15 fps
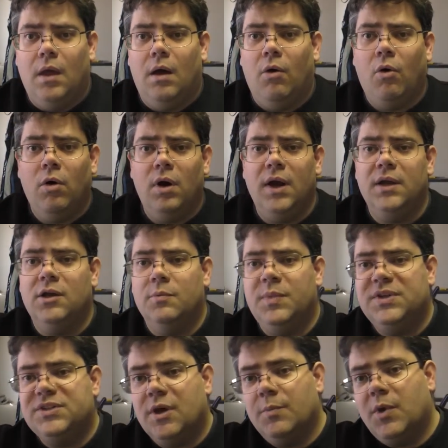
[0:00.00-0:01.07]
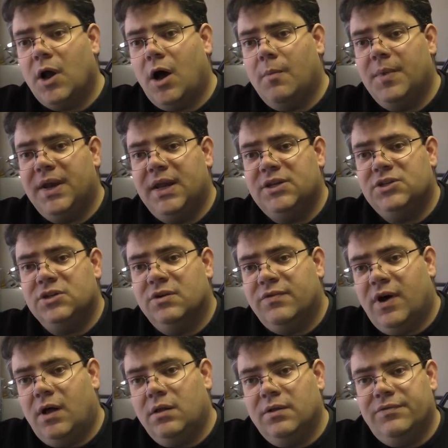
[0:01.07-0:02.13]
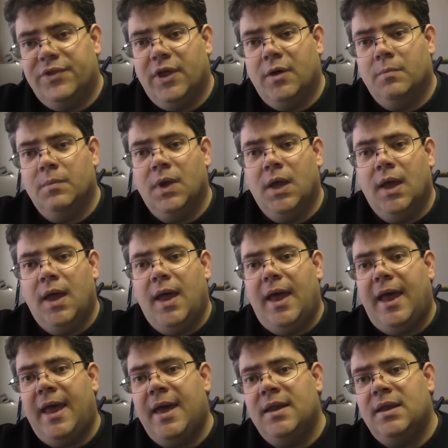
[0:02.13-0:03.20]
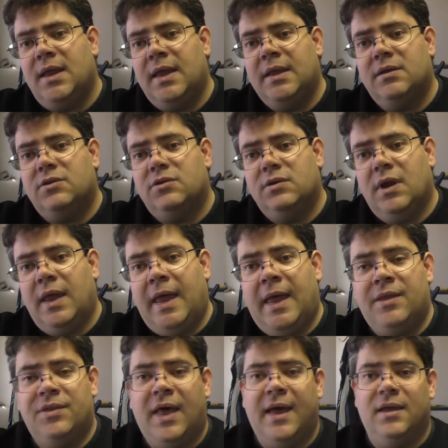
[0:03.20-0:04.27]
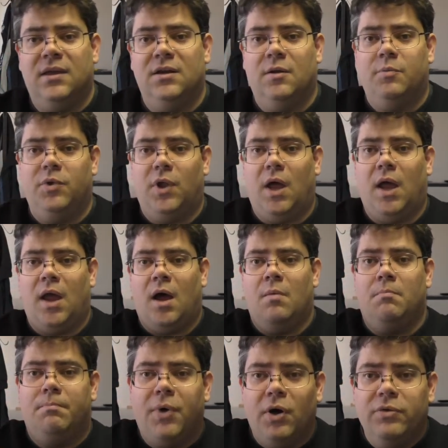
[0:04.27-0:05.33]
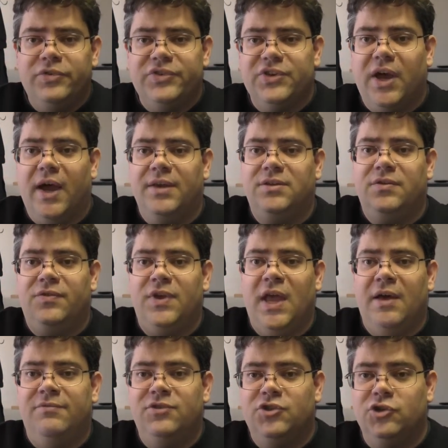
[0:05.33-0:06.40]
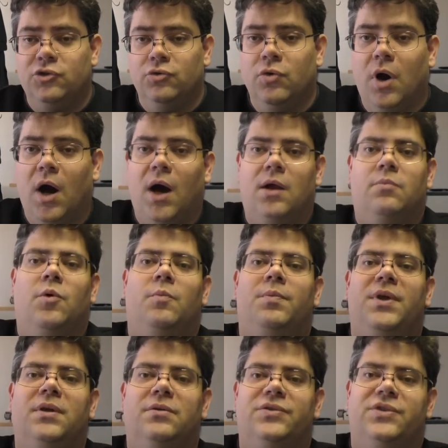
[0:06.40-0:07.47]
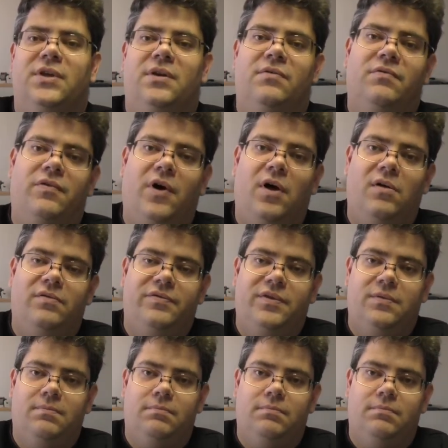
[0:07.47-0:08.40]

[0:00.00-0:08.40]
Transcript: Or it could be some combination of all of them. And it and that can apply on both sides if you have two automobiles involved.